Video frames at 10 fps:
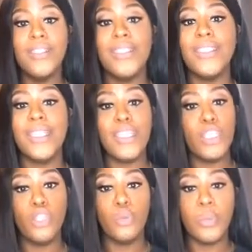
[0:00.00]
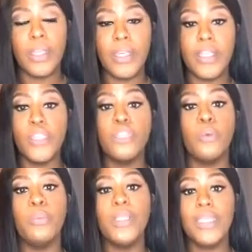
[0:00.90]
This is a new page,
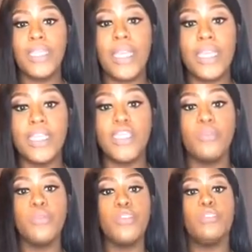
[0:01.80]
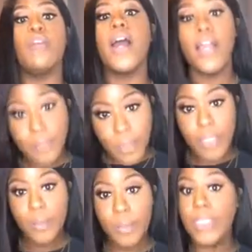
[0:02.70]
so please like and subscribe,
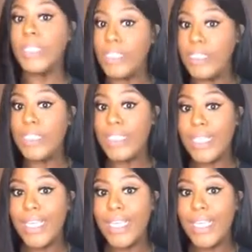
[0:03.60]
please.